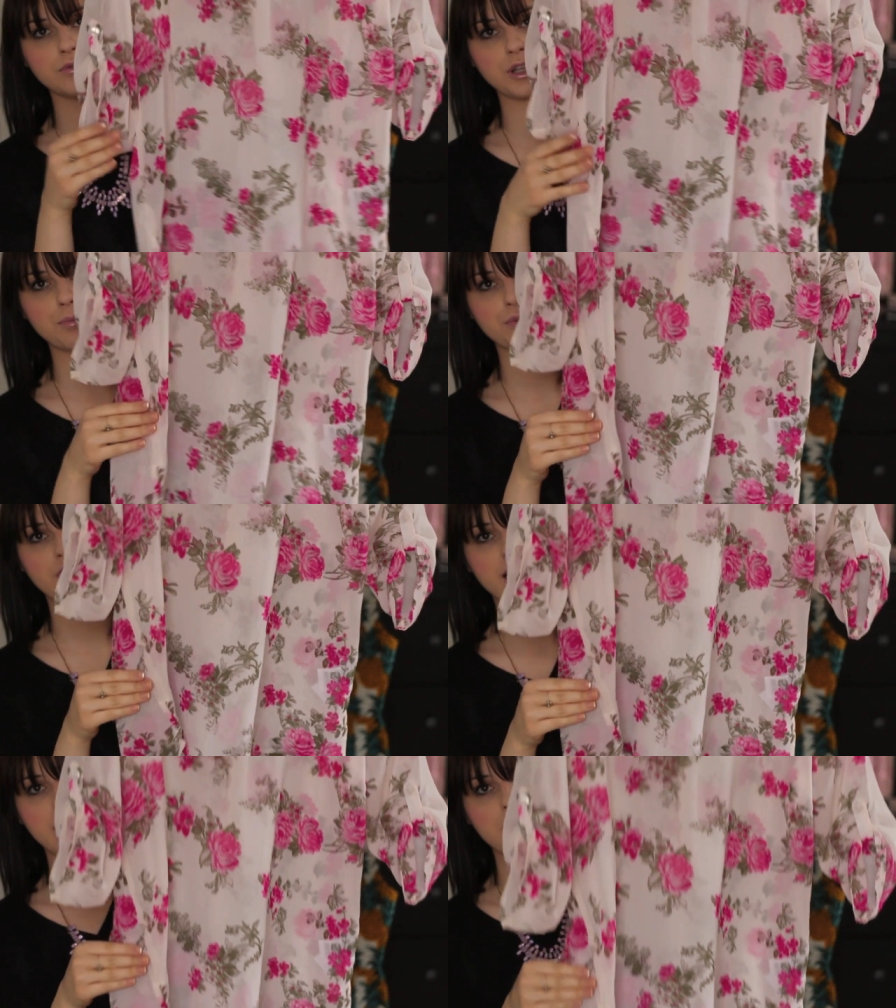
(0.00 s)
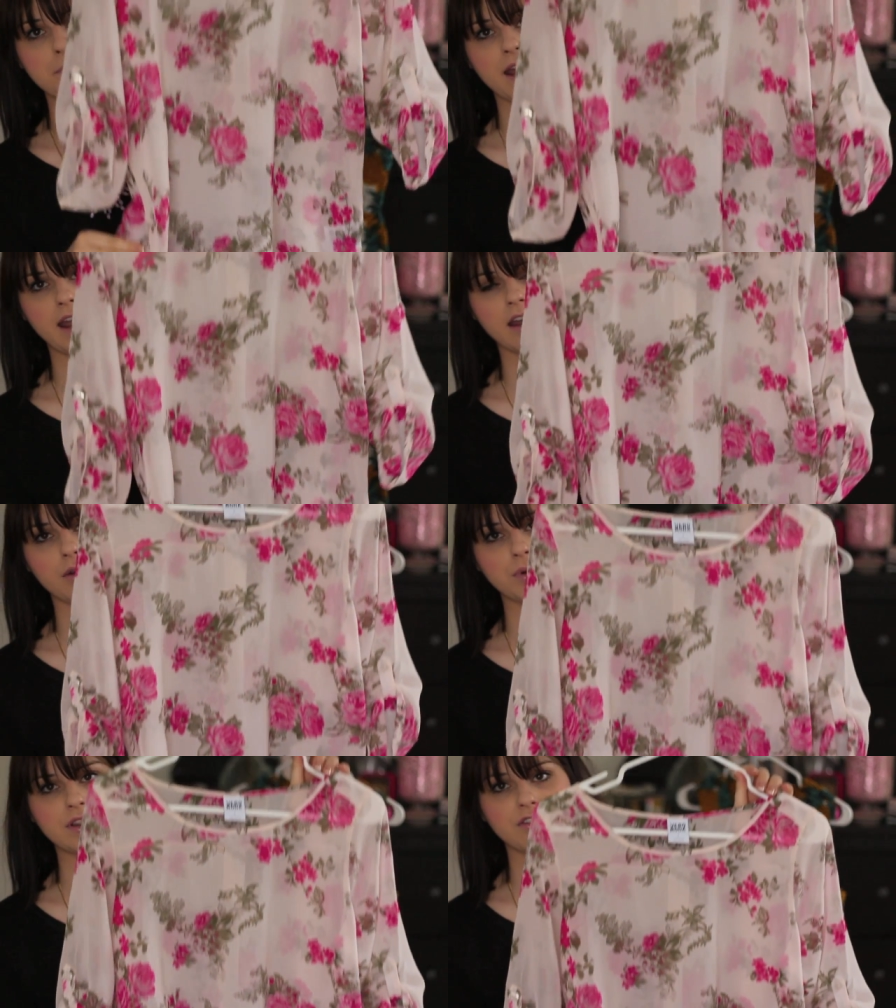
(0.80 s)
really pretty
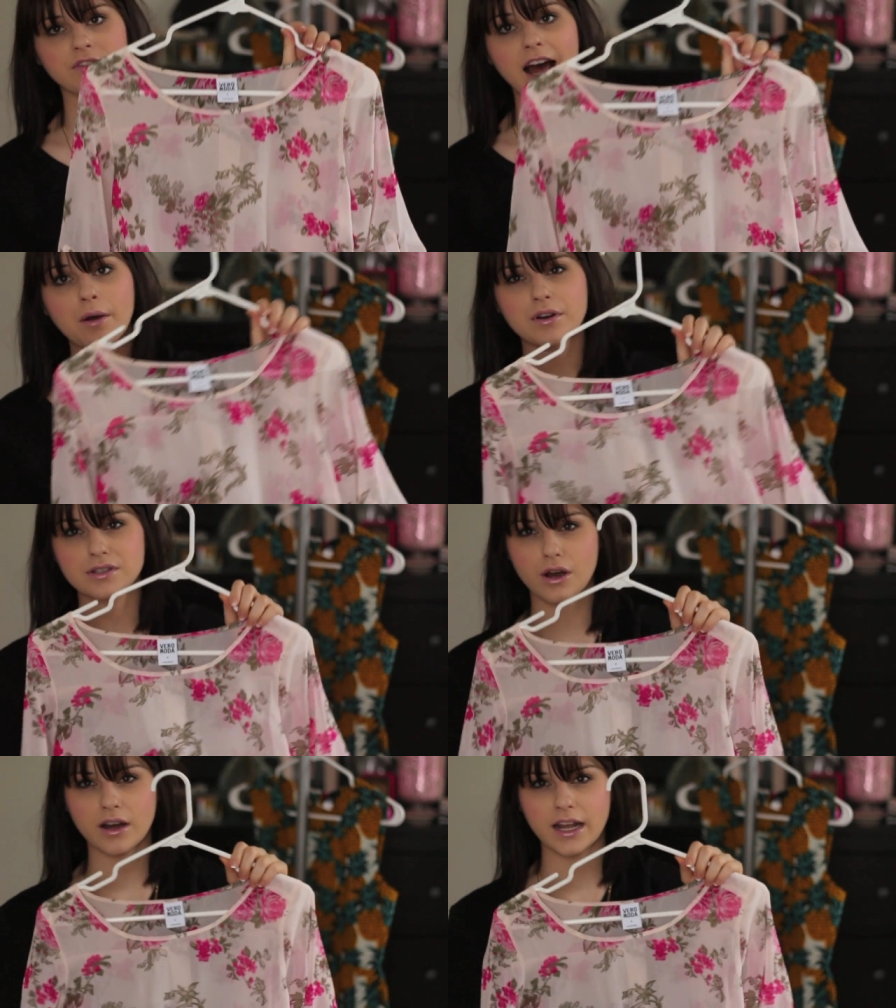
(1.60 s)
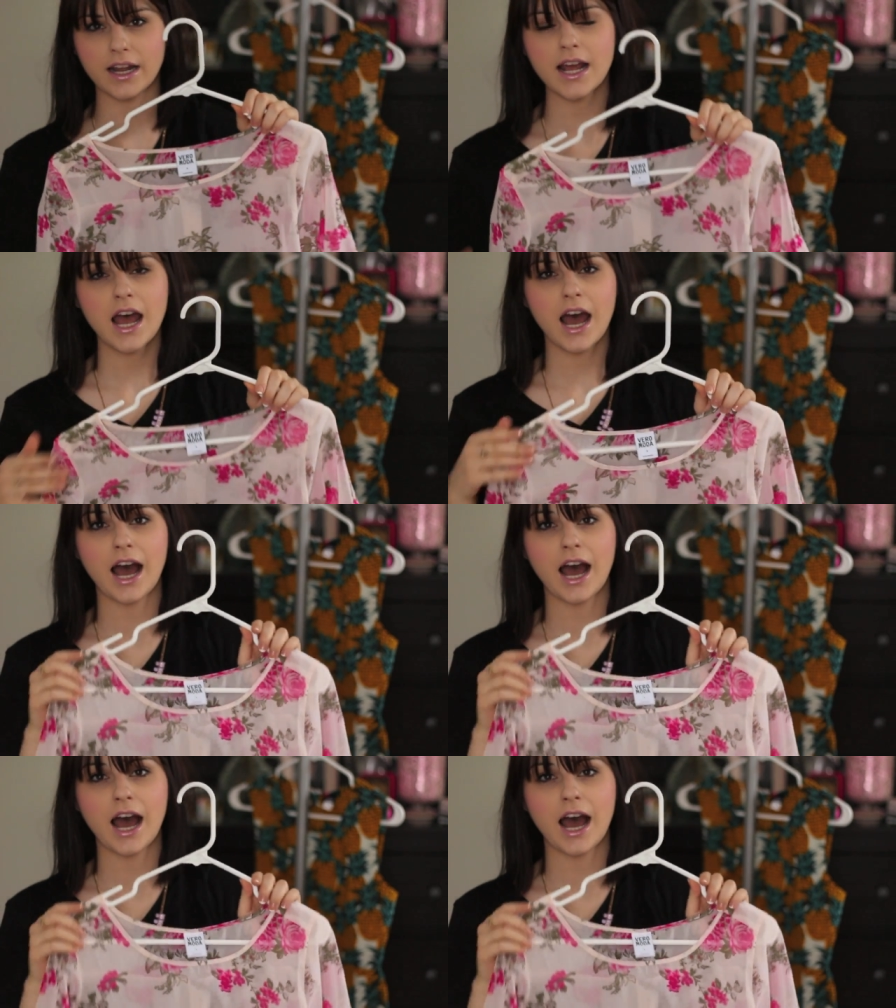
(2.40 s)
pink with the flowers on it.